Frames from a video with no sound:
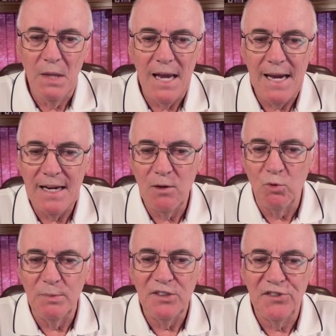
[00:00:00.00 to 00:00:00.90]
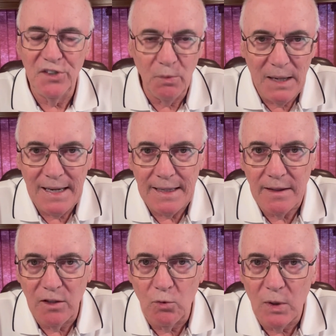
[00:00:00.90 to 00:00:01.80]
and it will be so bad
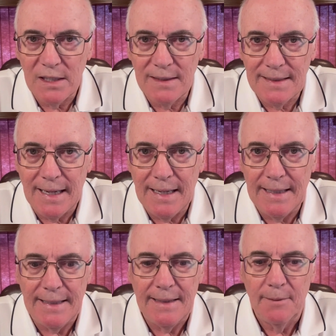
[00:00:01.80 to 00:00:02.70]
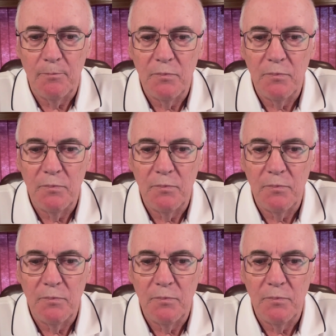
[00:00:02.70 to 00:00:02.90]
they'll want to die.